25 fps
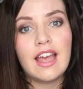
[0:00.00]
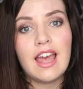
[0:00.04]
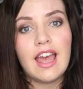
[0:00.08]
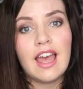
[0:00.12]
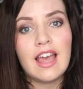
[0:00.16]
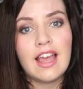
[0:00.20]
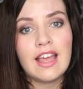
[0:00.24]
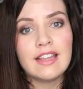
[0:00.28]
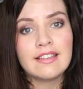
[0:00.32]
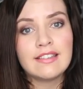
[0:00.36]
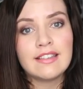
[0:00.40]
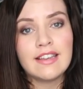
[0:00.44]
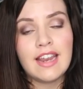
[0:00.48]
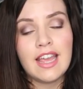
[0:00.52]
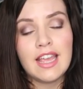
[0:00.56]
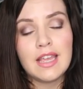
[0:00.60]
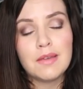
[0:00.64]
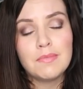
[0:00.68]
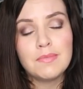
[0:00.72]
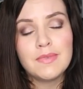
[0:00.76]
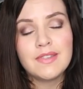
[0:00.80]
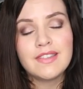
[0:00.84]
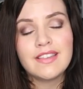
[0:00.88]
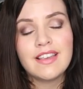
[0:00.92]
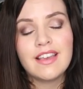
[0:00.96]
S
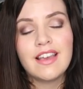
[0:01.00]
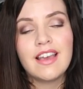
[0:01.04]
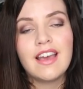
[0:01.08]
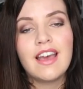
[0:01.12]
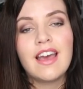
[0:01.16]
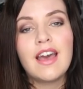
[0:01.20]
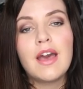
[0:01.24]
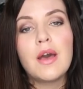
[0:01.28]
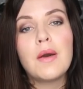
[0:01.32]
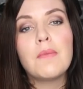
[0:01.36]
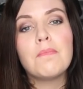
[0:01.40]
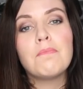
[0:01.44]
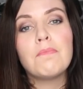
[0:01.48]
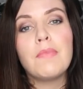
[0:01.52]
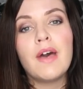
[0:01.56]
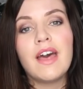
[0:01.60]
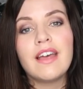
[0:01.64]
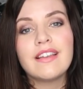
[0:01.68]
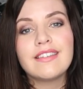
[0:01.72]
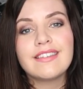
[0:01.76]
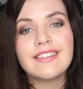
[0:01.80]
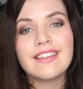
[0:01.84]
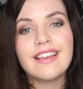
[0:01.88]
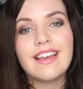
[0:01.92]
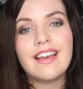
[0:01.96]
names,
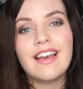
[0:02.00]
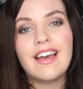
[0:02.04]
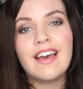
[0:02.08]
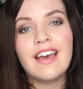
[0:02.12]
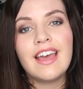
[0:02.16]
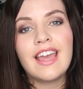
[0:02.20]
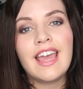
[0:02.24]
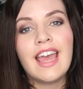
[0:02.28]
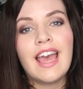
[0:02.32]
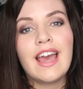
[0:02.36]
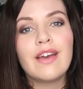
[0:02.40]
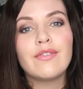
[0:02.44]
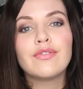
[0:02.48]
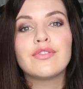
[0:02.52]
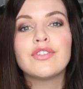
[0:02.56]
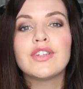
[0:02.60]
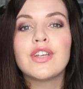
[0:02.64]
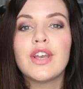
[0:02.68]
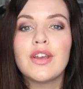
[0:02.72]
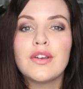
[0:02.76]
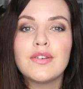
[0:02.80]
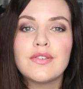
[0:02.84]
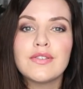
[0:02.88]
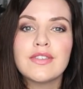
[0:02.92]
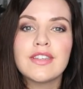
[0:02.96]
but I have
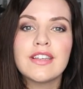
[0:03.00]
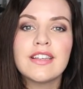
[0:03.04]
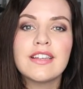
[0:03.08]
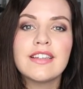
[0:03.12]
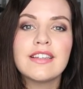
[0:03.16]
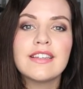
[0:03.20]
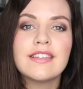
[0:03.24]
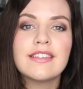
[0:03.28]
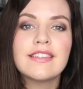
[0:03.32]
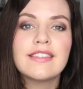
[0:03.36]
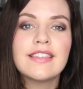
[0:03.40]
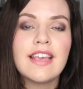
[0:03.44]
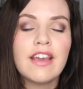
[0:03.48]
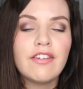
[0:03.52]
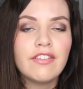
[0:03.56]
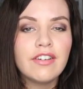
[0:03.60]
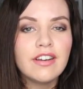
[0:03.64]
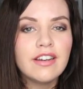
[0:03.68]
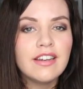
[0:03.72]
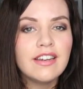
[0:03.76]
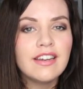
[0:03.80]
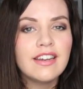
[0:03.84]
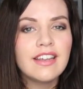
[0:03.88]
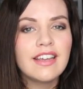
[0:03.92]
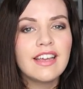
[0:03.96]
chosen
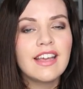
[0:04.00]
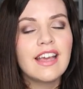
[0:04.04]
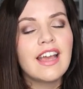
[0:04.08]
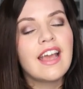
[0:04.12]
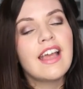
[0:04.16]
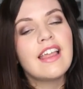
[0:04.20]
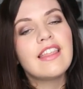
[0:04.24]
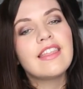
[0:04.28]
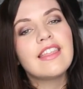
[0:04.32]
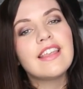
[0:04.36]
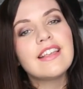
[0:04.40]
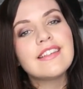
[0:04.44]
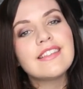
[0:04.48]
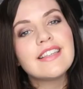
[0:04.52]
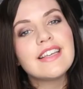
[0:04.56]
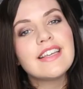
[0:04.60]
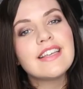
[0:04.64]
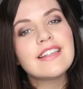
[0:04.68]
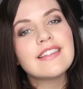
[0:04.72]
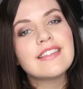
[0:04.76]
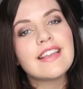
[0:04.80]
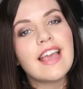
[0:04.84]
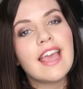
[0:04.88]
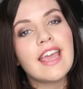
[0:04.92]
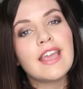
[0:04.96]
Seren. This
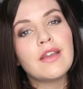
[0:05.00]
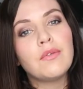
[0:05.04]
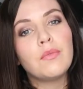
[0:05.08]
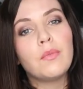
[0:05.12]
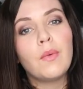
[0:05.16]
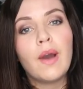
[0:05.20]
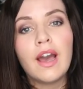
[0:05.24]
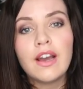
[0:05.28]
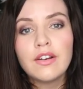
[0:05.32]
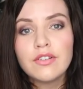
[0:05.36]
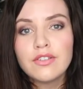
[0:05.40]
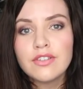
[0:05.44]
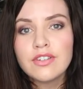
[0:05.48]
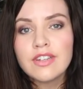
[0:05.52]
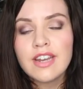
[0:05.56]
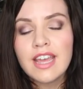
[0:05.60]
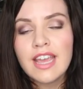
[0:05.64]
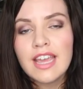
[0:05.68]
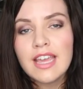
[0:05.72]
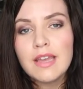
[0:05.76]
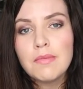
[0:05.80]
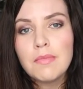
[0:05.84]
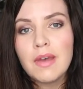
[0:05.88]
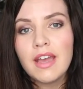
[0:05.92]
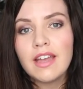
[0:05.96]
is a Welsh
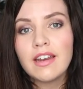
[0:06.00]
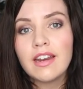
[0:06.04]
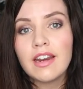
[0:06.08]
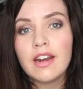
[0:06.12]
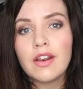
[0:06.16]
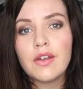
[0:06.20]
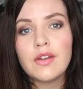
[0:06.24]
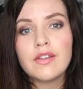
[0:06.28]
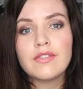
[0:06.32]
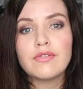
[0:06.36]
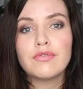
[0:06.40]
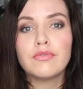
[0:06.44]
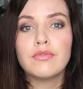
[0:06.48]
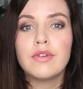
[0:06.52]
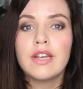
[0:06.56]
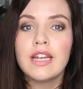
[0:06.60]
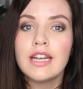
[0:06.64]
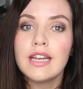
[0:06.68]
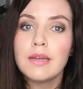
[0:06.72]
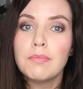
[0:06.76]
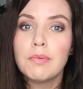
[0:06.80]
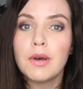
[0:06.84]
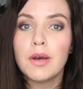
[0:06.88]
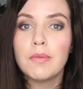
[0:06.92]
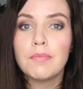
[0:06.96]
name and I know it's
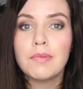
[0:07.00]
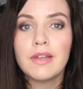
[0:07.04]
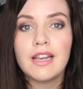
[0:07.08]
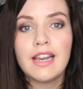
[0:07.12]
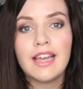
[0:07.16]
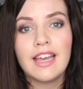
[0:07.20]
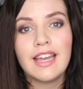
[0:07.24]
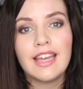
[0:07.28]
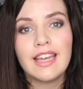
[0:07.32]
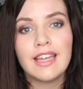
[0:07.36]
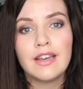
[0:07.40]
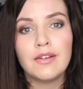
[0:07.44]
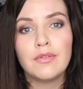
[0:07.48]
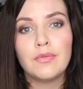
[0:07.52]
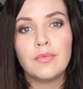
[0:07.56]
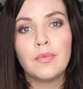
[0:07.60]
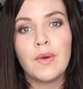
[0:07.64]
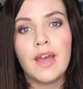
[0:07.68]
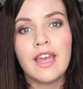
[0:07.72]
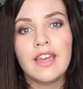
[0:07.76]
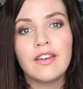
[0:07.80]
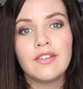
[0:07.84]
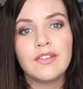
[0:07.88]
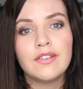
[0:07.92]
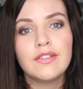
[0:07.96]
really popular in
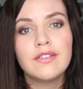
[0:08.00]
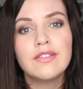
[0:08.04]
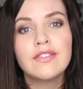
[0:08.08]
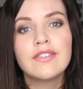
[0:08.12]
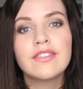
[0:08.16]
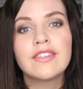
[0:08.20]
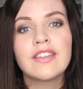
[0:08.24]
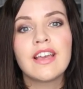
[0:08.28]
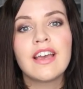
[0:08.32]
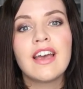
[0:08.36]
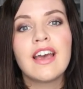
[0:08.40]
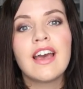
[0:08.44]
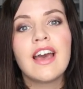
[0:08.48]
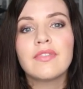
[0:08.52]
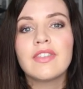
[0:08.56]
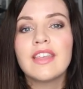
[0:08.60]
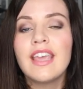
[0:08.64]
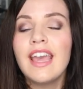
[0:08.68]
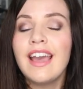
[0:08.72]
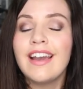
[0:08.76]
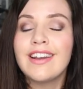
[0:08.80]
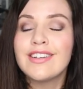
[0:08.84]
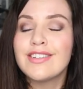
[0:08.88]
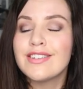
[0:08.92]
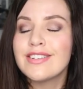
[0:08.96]
Wales.
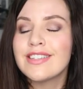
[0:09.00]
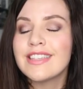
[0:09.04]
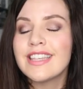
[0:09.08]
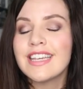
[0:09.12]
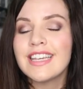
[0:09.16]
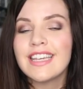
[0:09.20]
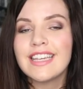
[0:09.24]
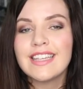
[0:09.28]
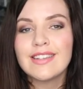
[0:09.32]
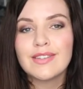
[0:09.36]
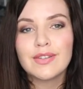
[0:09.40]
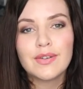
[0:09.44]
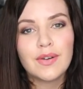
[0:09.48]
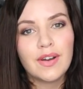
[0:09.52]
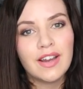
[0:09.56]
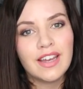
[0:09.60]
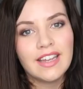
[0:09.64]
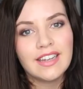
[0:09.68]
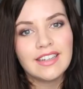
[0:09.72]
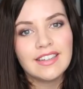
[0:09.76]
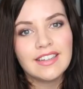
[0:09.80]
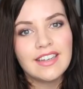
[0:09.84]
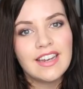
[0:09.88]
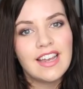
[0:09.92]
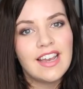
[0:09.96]
Yeah, I just think it's
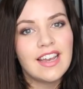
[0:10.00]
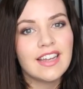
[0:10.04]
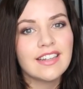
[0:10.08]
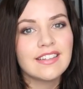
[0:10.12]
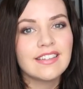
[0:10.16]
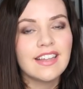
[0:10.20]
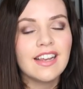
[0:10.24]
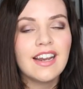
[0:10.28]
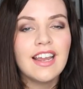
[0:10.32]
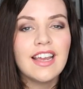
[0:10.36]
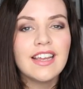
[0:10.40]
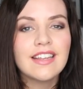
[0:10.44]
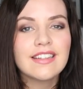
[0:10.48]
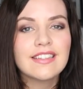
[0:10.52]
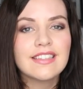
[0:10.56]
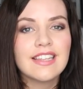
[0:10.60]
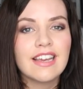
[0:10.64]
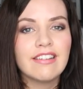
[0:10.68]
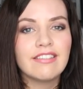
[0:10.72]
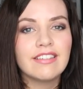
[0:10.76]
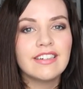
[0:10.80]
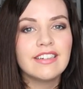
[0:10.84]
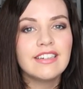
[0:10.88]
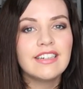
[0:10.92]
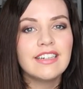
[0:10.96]
quite nice. I like
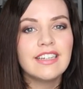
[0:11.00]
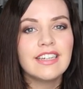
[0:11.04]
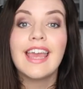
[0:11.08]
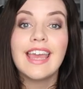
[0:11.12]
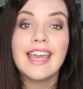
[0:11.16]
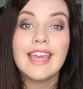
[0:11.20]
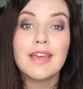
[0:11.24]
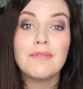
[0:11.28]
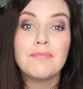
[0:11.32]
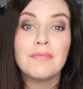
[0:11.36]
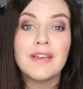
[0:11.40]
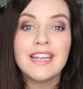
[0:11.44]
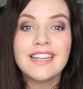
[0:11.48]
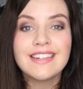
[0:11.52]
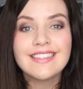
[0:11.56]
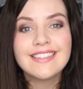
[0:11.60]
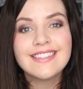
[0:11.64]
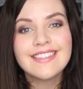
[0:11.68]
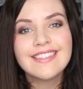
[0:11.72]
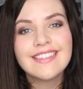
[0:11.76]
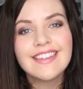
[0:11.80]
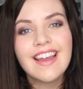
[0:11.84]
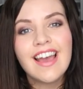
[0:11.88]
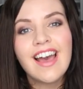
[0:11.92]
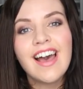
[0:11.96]
Seren. It means
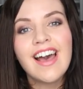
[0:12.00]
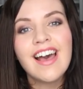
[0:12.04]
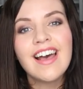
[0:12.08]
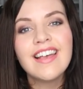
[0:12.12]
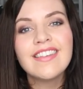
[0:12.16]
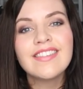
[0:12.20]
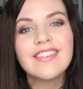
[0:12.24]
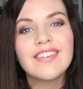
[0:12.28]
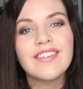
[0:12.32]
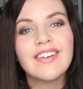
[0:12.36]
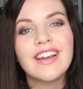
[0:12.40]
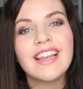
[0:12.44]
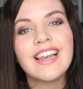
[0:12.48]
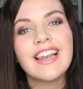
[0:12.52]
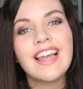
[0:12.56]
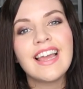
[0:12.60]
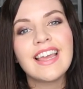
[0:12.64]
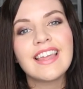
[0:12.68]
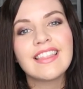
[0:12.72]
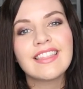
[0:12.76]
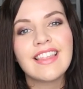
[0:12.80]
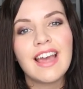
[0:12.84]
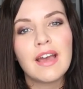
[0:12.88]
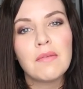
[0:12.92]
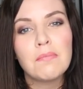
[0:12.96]
star, so I
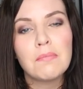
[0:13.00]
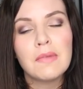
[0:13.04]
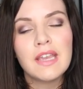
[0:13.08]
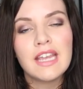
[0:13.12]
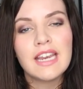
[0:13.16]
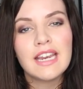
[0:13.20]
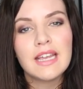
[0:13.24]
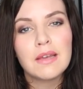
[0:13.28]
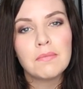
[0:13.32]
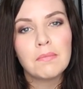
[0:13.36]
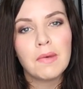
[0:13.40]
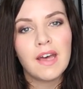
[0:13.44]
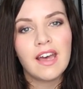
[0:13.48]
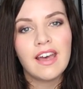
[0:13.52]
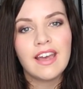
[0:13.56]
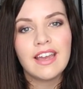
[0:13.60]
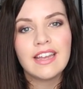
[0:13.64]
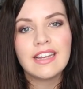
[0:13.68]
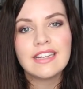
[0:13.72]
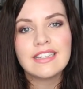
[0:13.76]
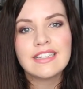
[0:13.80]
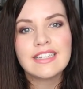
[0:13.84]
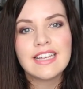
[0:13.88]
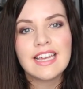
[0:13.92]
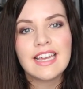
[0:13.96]
like that meaning
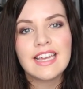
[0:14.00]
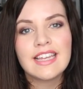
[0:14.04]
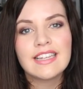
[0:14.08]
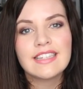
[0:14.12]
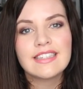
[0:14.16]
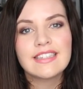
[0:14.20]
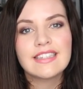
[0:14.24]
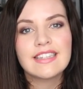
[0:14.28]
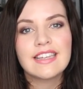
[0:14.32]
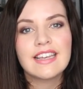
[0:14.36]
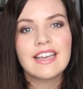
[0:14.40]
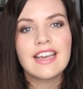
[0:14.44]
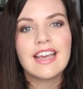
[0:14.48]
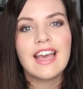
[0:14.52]
behind it.